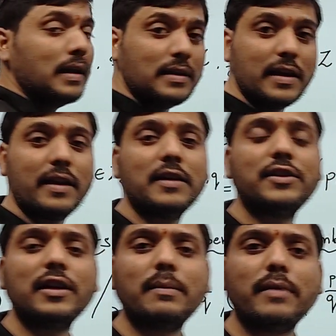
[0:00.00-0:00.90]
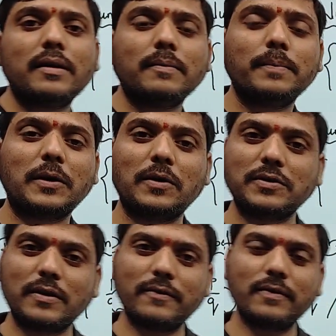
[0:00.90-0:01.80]
is a irrational number
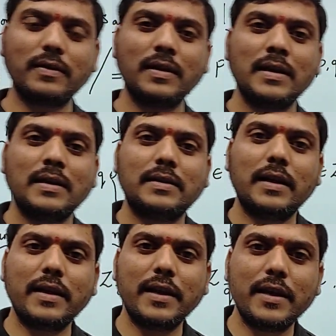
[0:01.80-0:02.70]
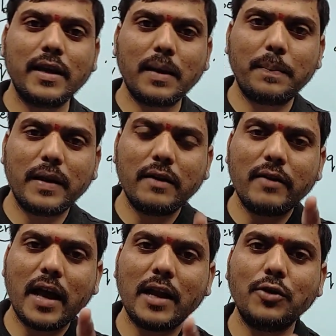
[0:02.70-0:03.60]
because of, sir, here p
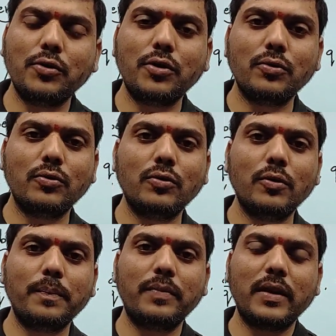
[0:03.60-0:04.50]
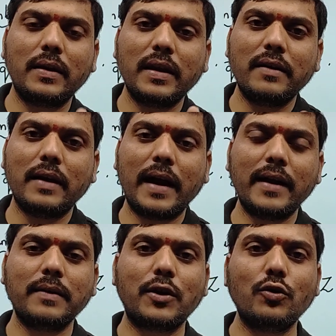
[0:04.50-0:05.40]
value to 3
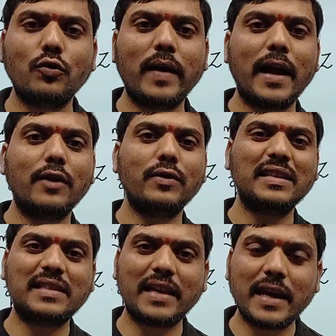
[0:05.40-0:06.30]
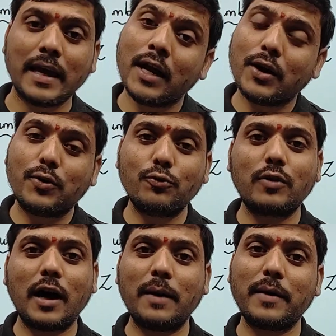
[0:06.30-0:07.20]
and q value is 3.
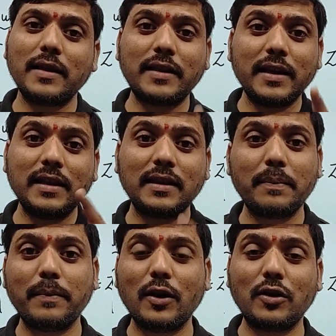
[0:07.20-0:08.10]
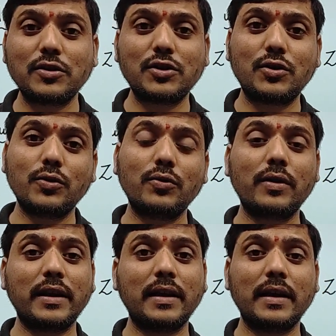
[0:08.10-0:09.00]
2 comma 3 in the belongs
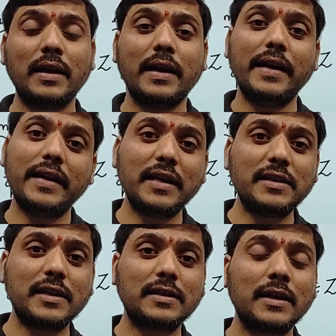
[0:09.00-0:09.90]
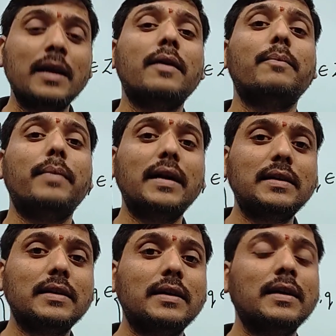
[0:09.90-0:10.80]
to integers,
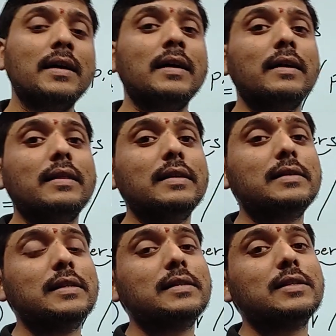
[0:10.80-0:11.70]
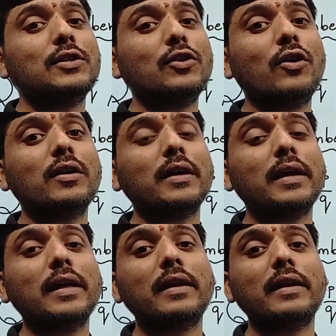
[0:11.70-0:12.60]
but this is not
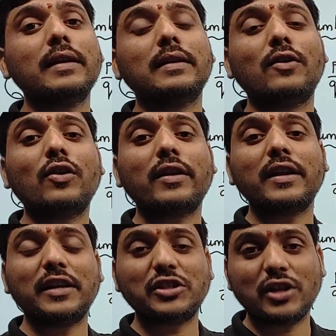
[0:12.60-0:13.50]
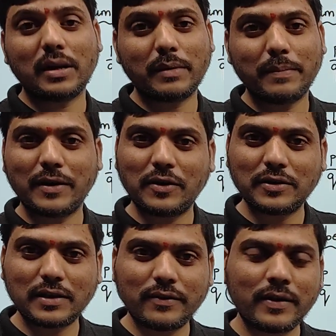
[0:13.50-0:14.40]
irrational number
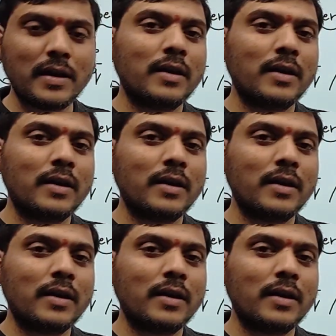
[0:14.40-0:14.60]
because of